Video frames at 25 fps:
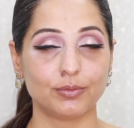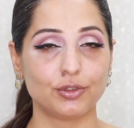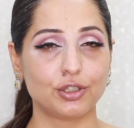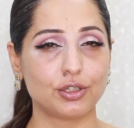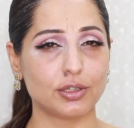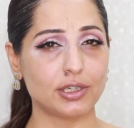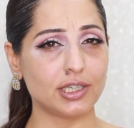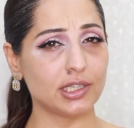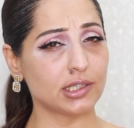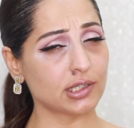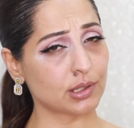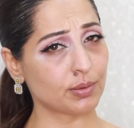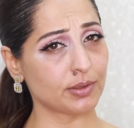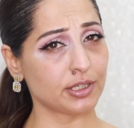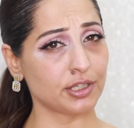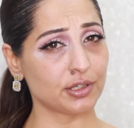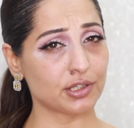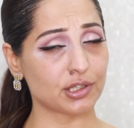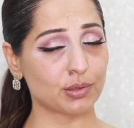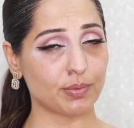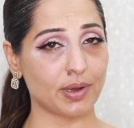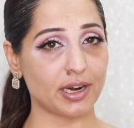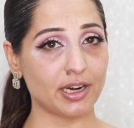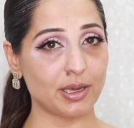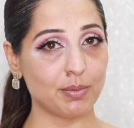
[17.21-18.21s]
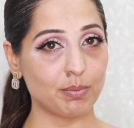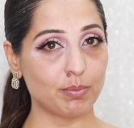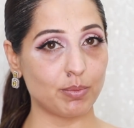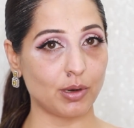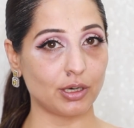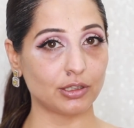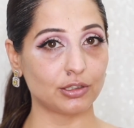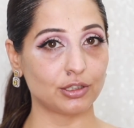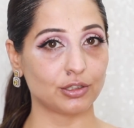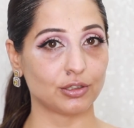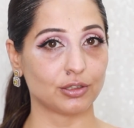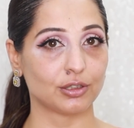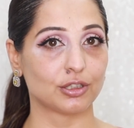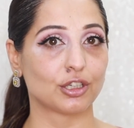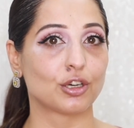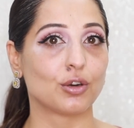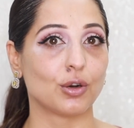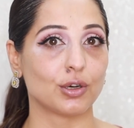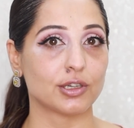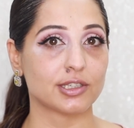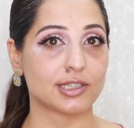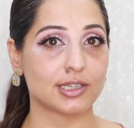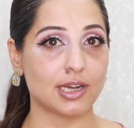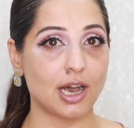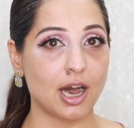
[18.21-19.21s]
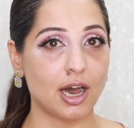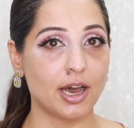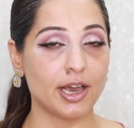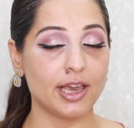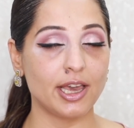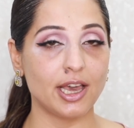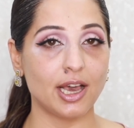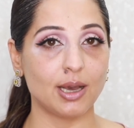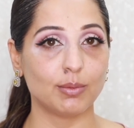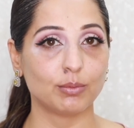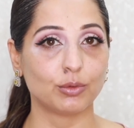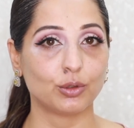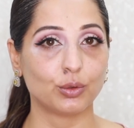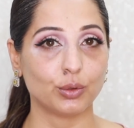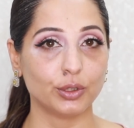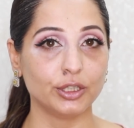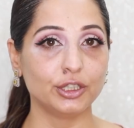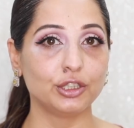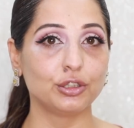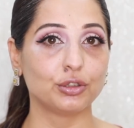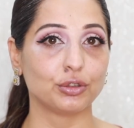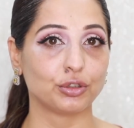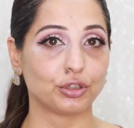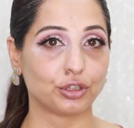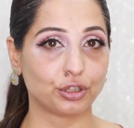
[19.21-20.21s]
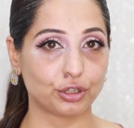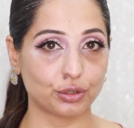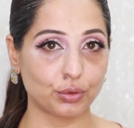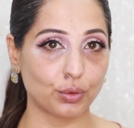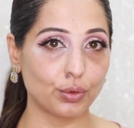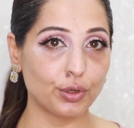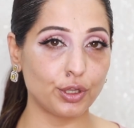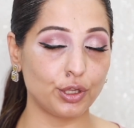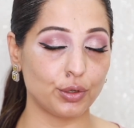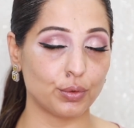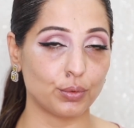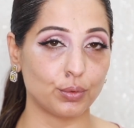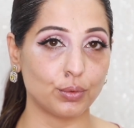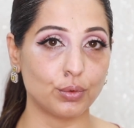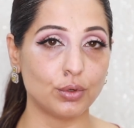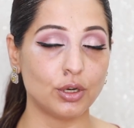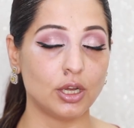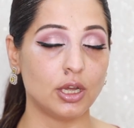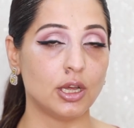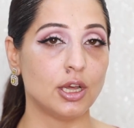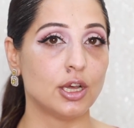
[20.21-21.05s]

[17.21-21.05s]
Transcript: Today's video is very important because I am going to show you